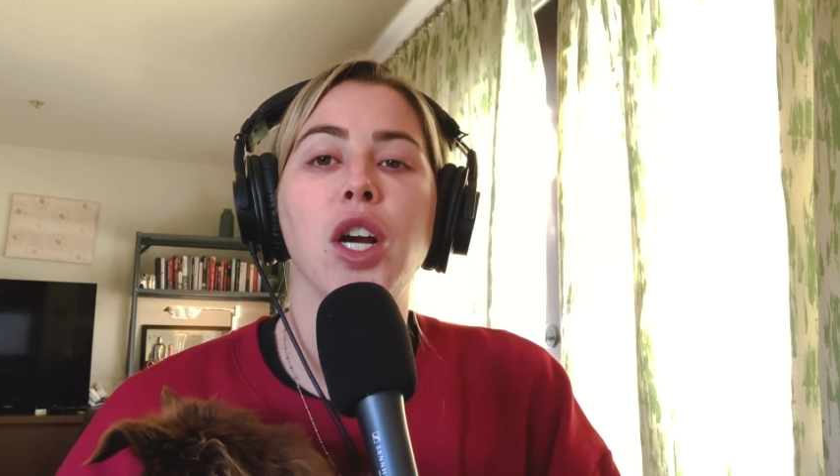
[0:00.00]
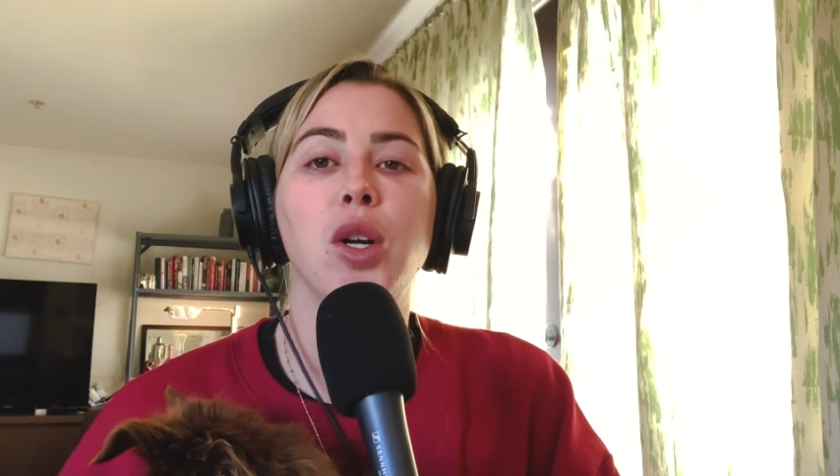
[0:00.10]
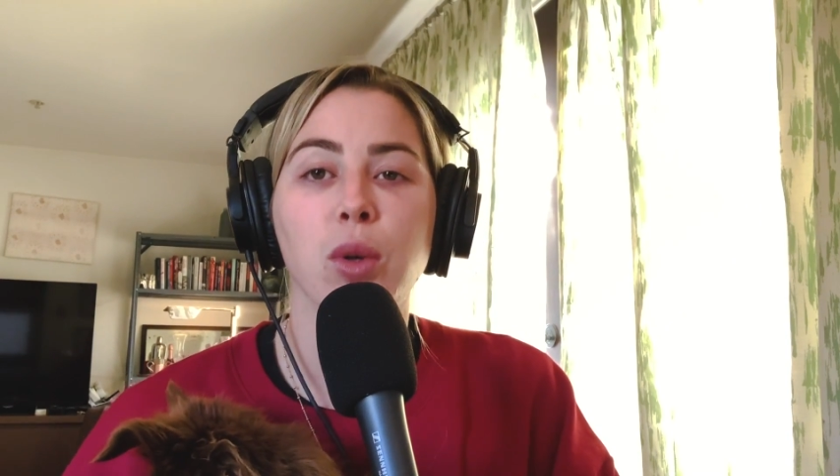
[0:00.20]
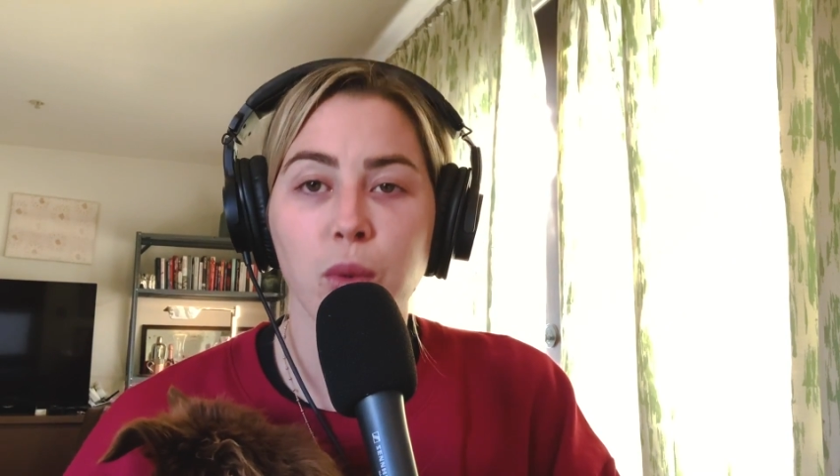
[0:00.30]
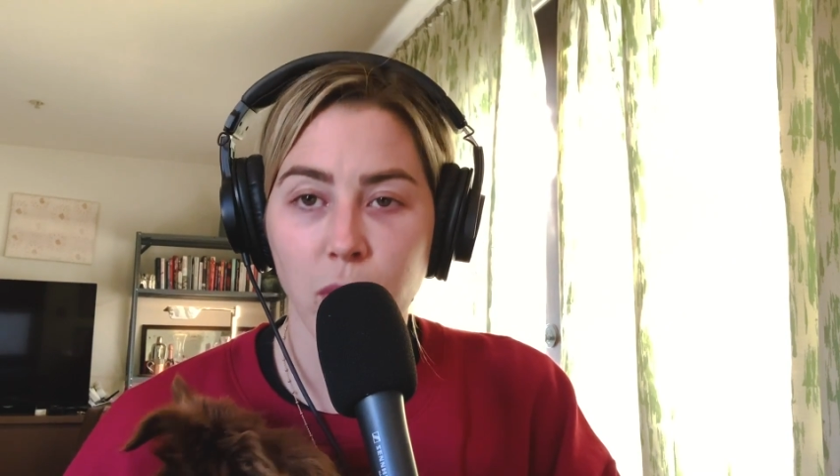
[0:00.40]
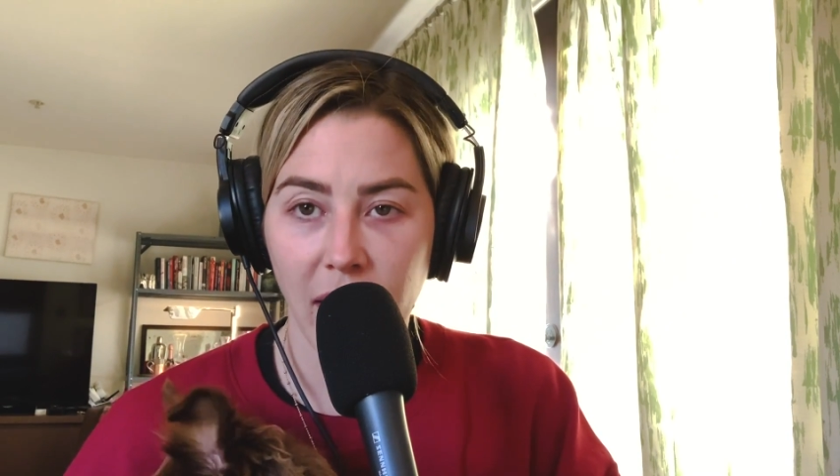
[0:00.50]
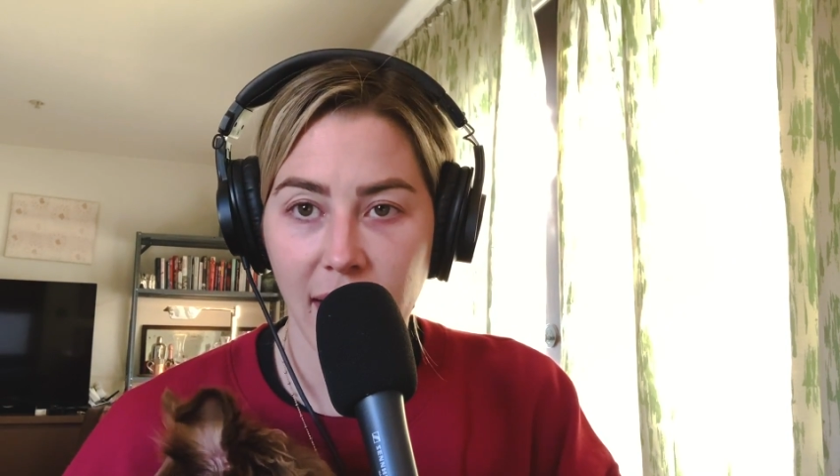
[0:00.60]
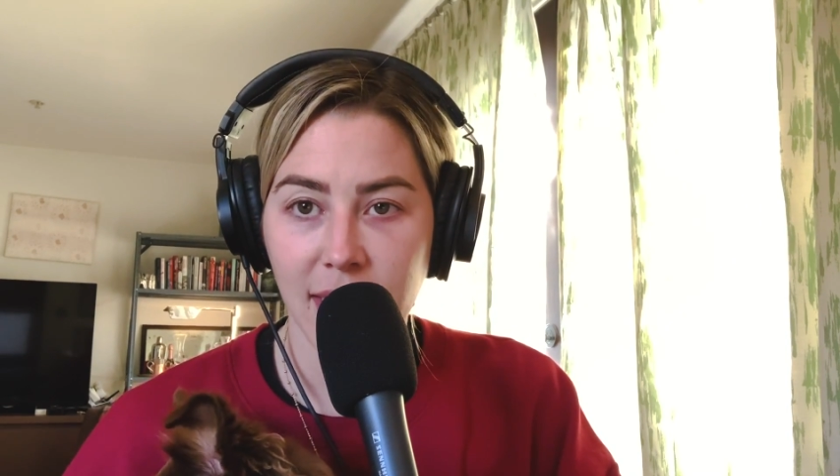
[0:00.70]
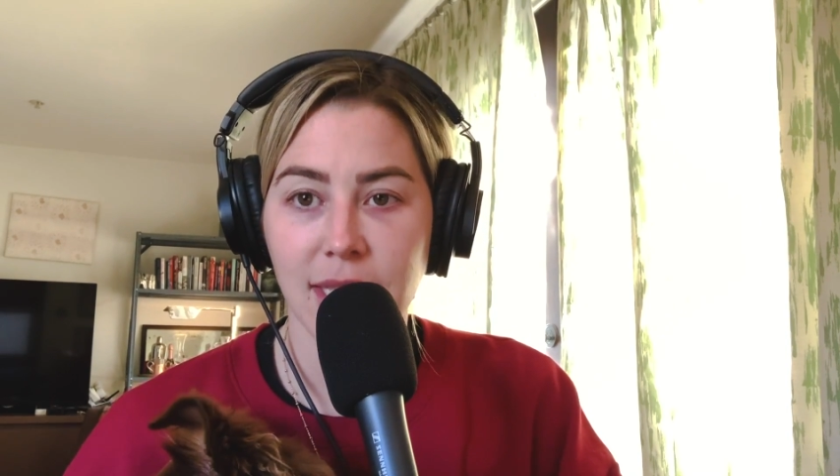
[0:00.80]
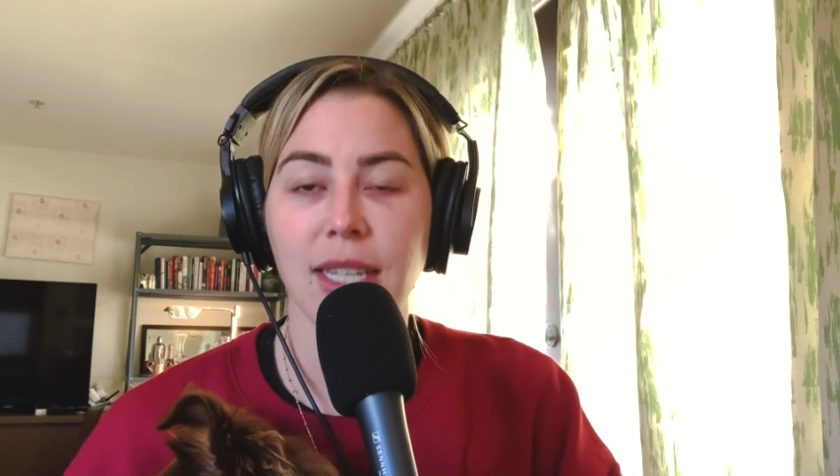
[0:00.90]

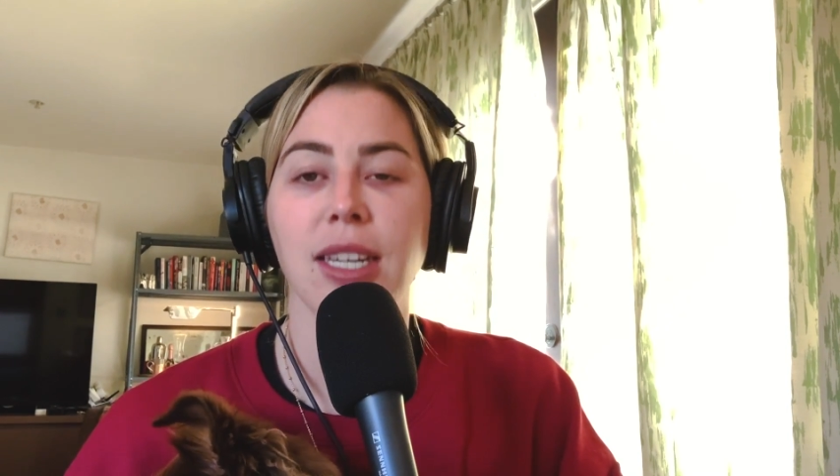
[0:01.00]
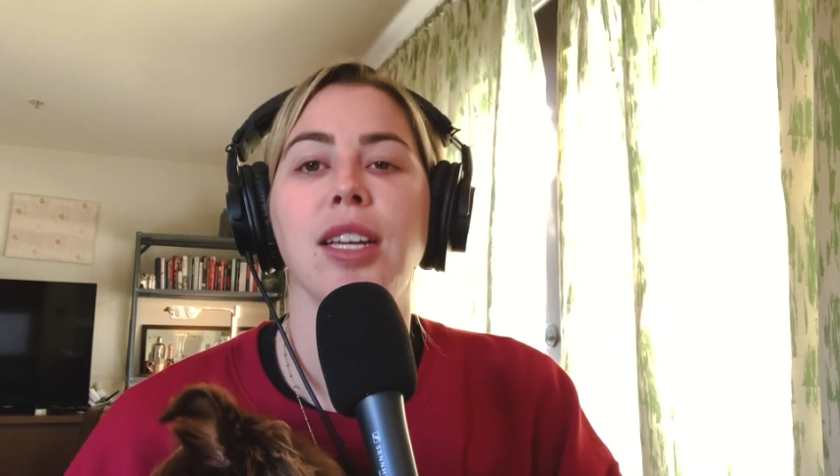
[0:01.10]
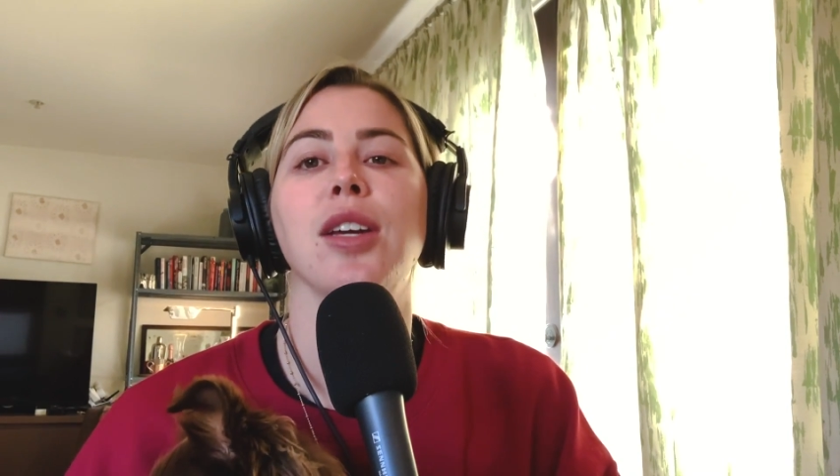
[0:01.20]
Great